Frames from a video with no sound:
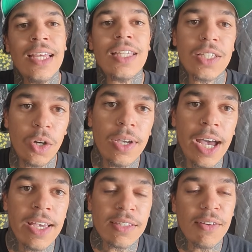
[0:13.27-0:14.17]
So
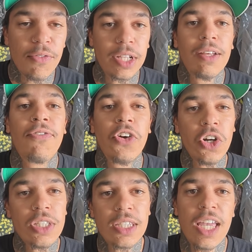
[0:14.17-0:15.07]
guys, for the
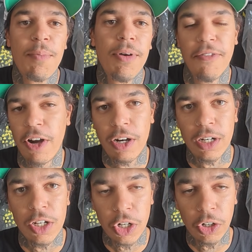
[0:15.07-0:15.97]
first step of our
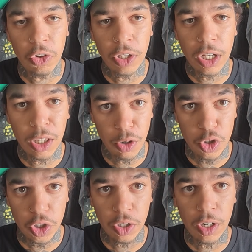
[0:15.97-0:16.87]
turtle
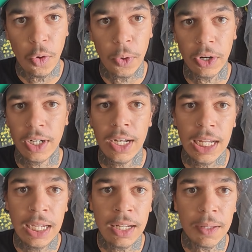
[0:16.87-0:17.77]
enclosure, we're going to
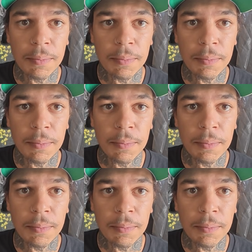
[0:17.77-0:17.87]
need